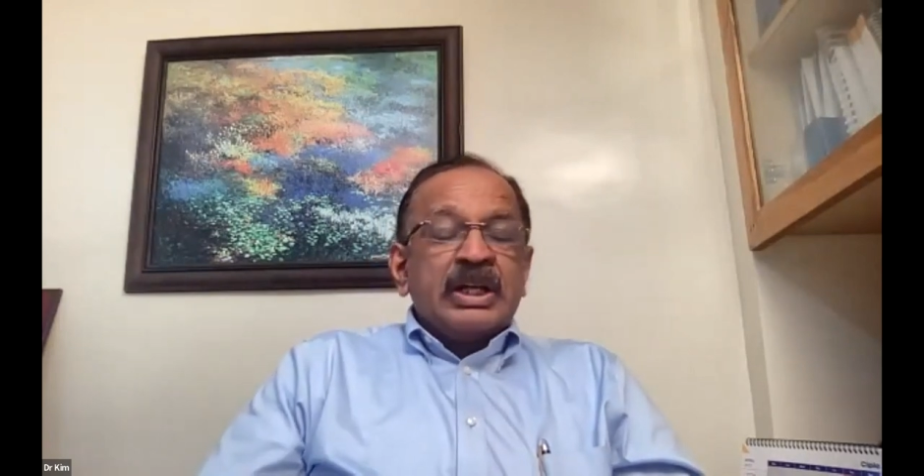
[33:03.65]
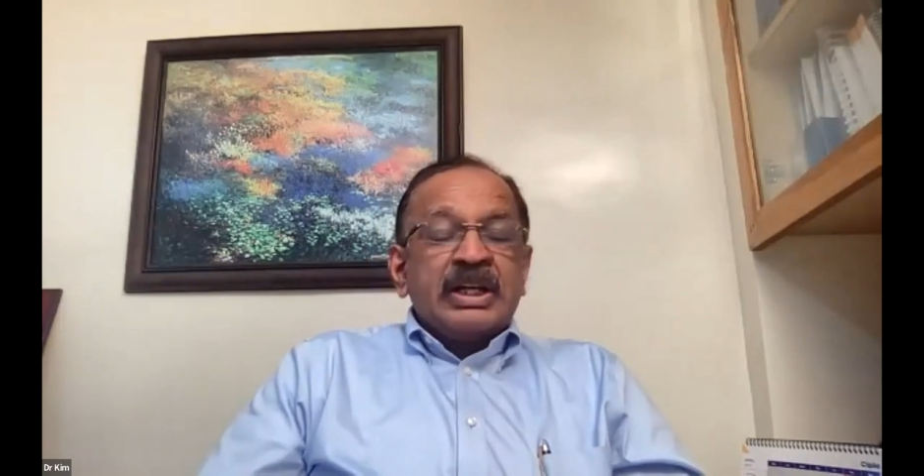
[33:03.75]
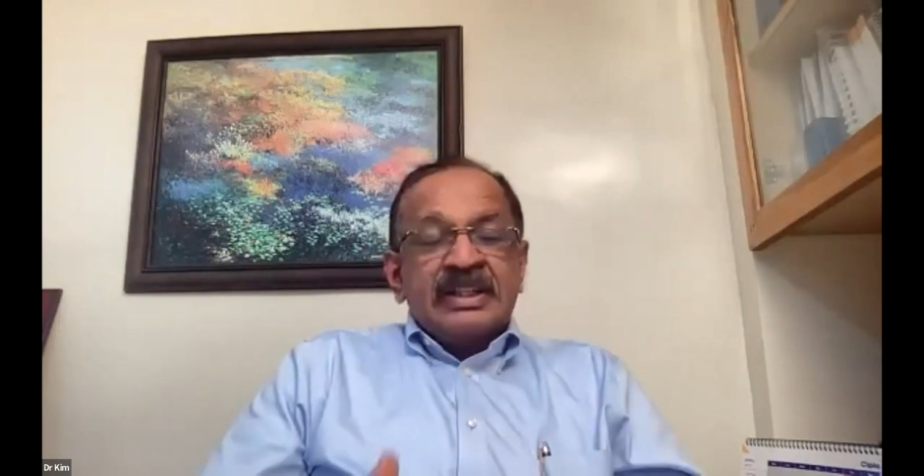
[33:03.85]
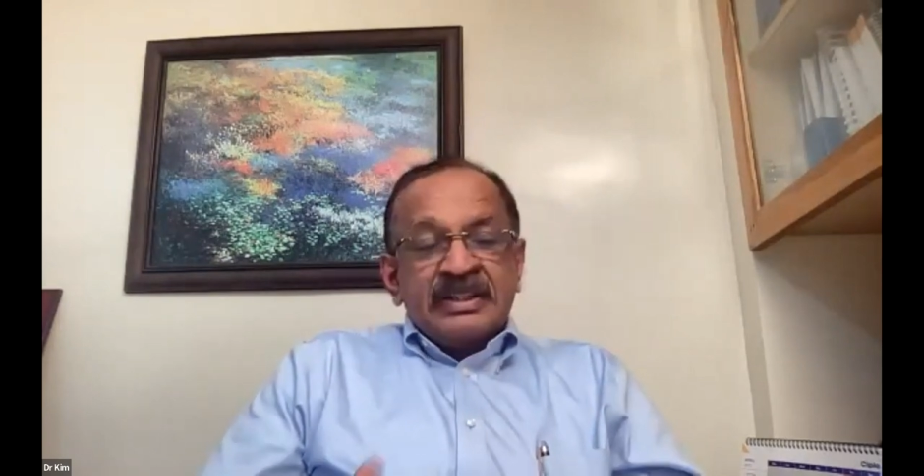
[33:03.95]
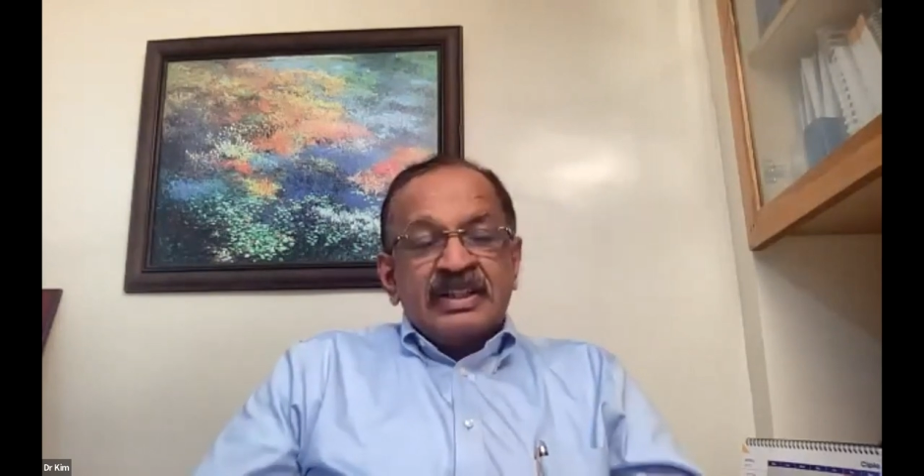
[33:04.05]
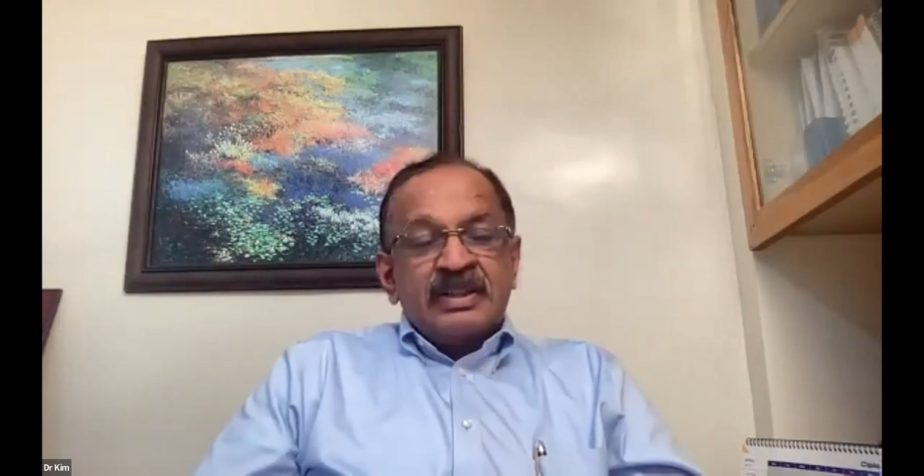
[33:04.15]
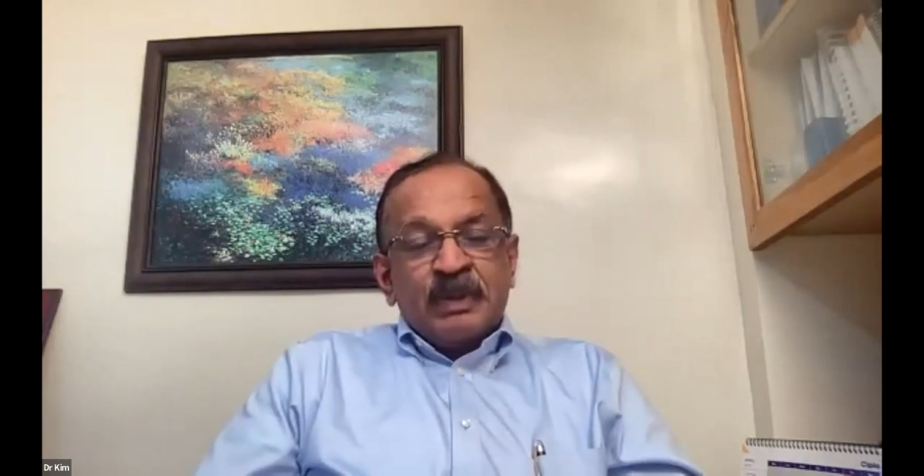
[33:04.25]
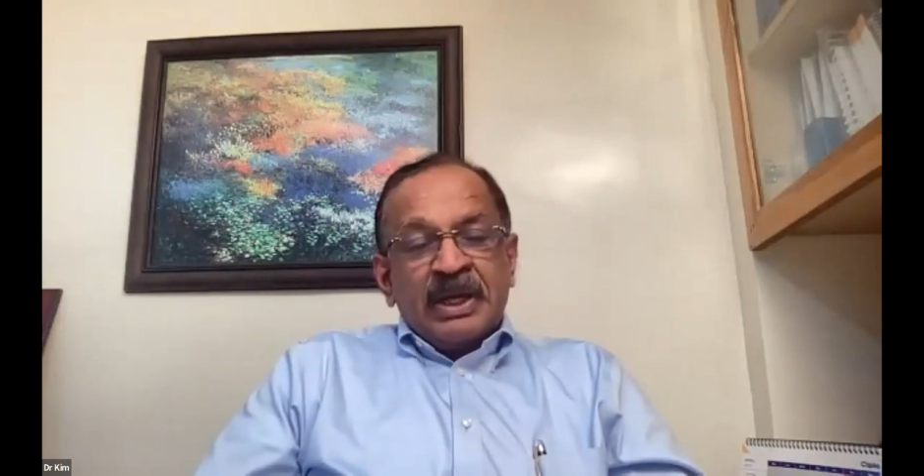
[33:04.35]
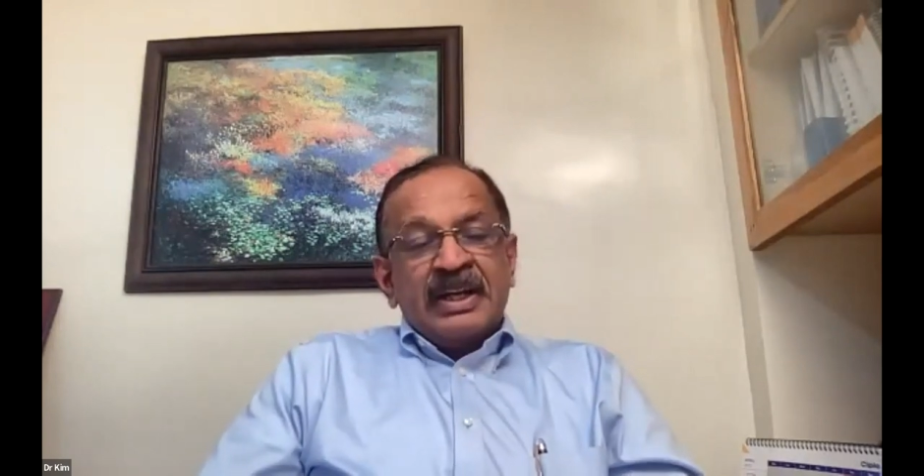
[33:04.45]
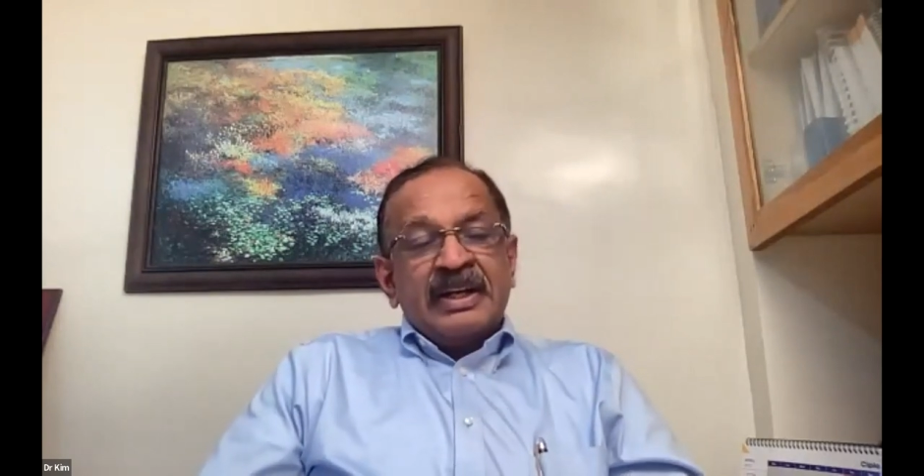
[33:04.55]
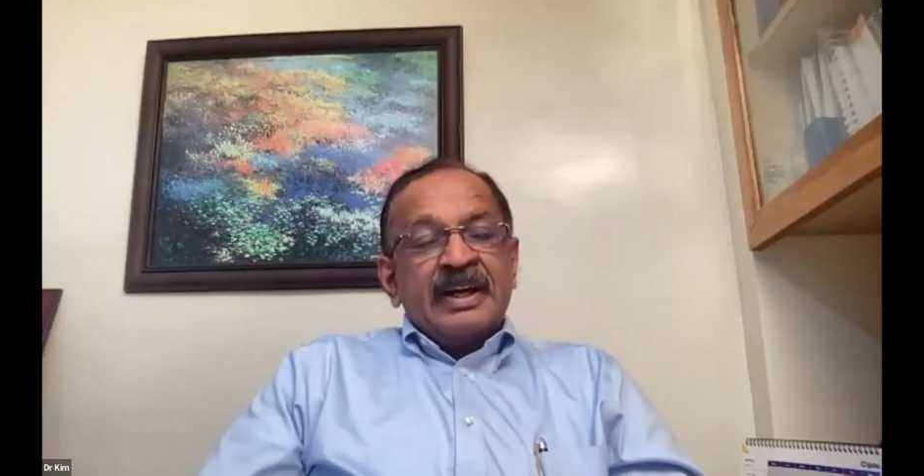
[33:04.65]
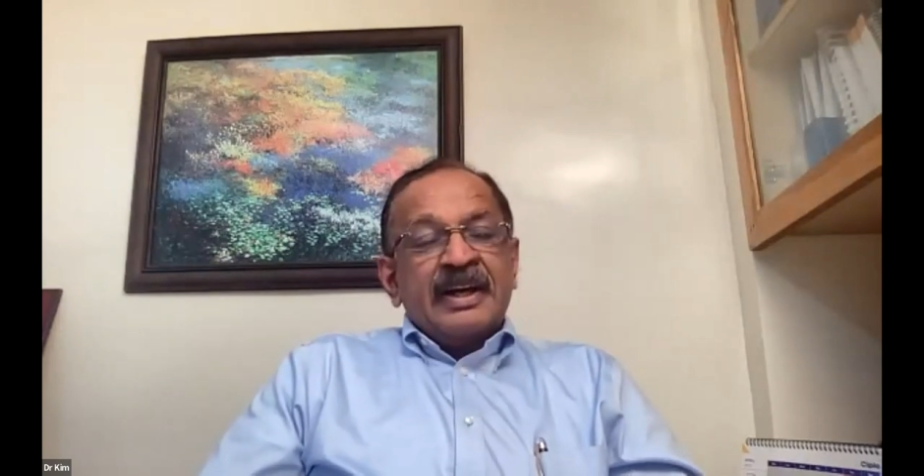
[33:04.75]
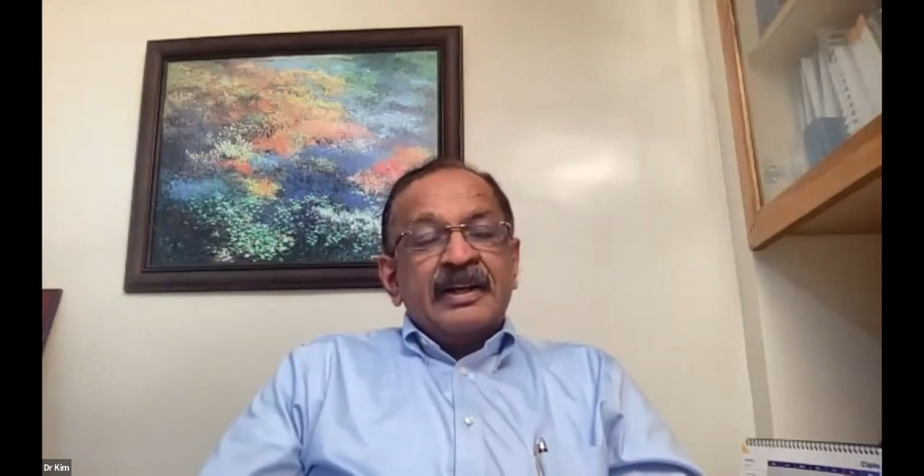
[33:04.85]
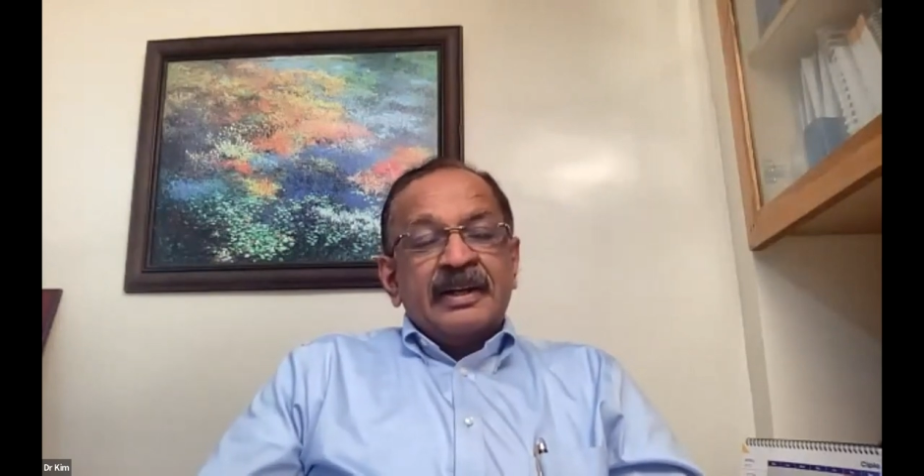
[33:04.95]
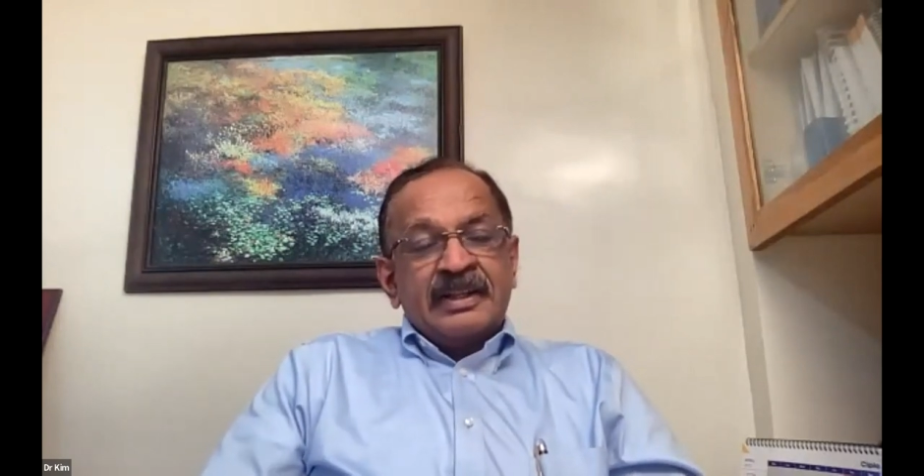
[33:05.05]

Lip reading: that this is being done,